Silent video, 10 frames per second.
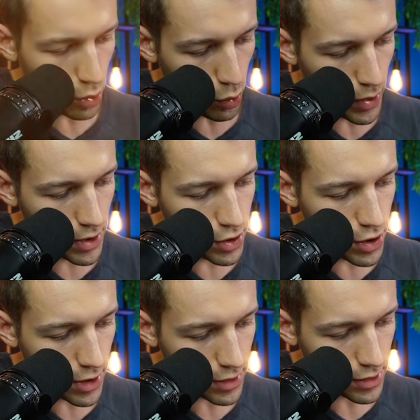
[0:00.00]
we
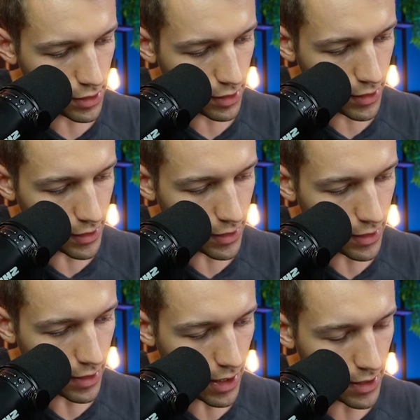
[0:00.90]
just click
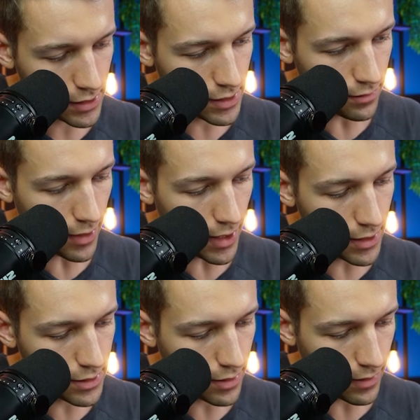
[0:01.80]

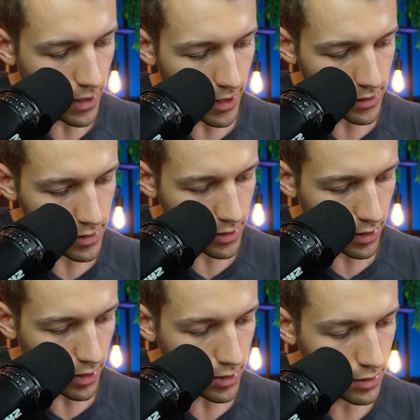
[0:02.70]
activate, that's
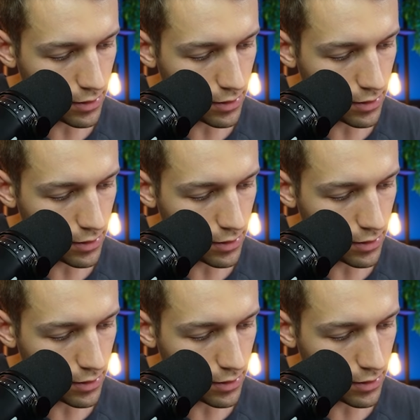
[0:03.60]
it,